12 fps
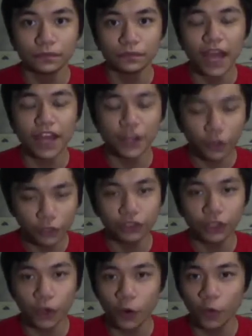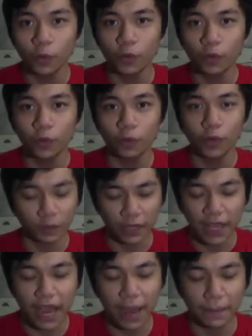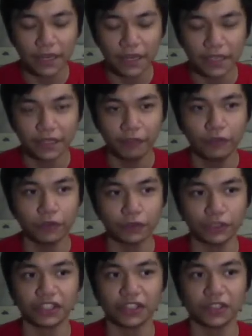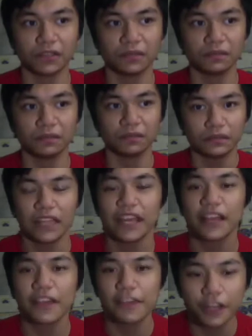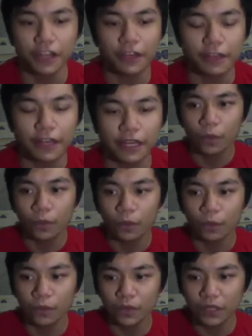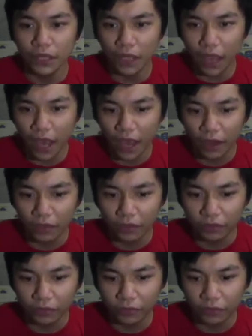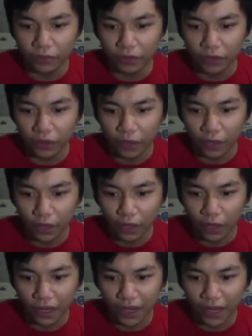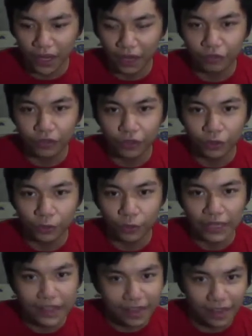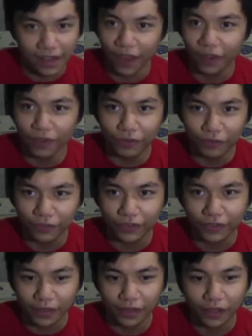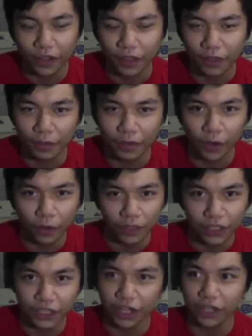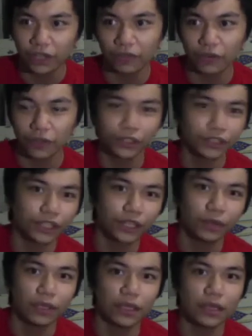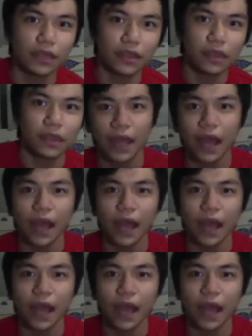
I don't know what will happen in the future. Like seriously, we have like a few weeks left because we're only running for 13 weeks.